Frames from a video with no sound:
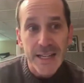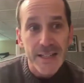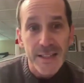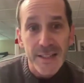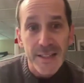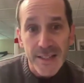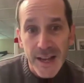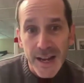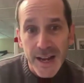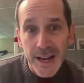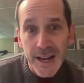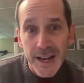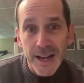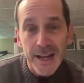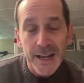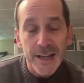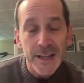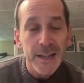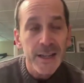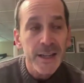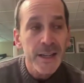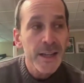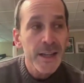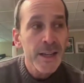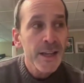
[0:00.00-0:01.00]

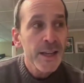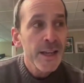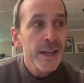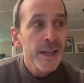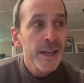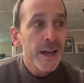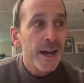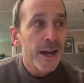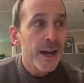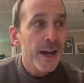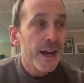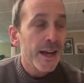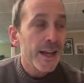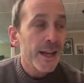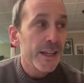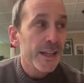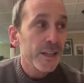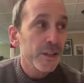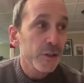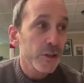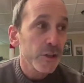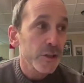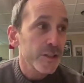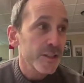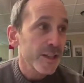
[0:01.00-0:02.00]
inside.
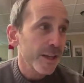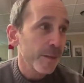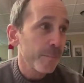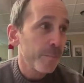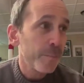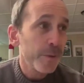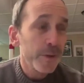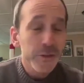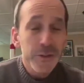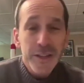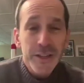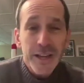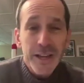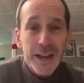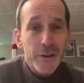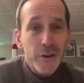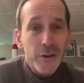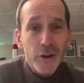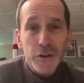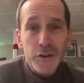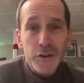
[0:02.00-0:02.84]
It looks like building